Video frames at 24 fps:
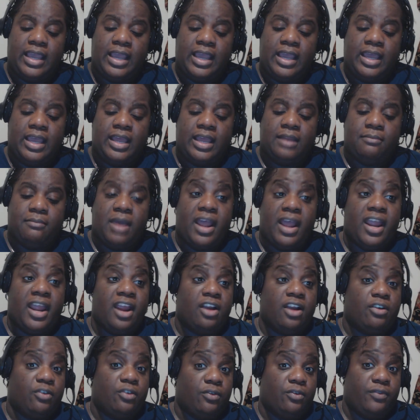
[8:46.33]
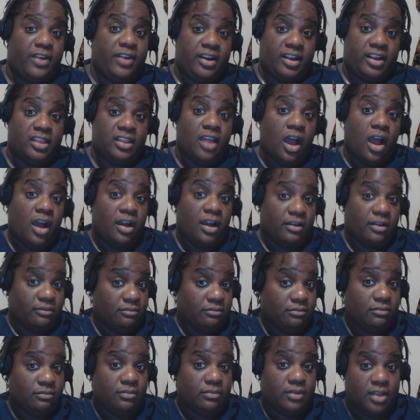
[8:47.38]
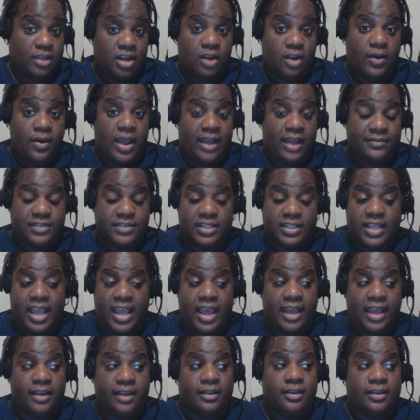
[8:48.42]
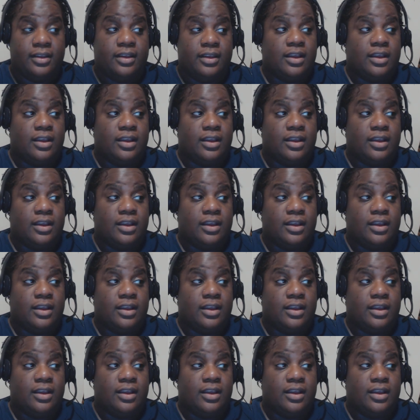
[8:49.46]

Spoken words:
And my hair grew very long, after that.